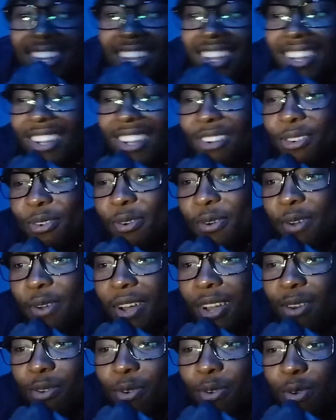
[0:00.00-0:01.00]
I don't know
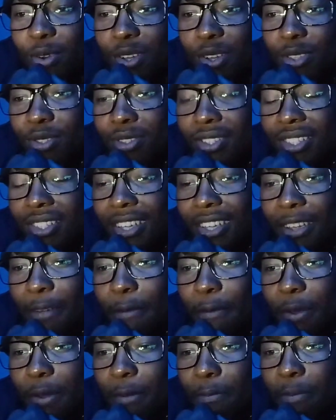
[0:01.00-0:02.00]
what to say,
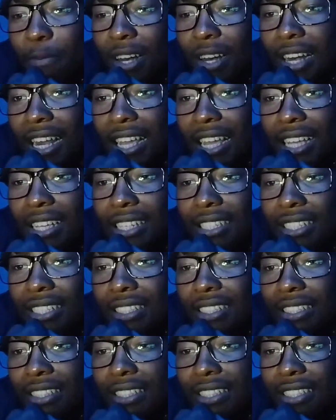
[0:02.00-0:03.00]
man, but like
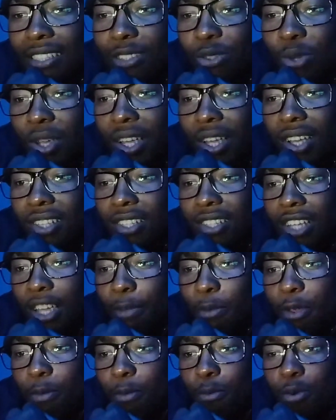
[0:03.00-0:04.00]
in 20 kids, I could
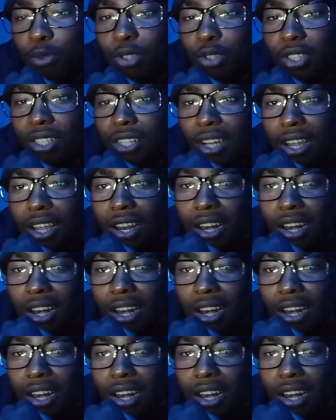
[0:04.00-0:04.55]
be emotional.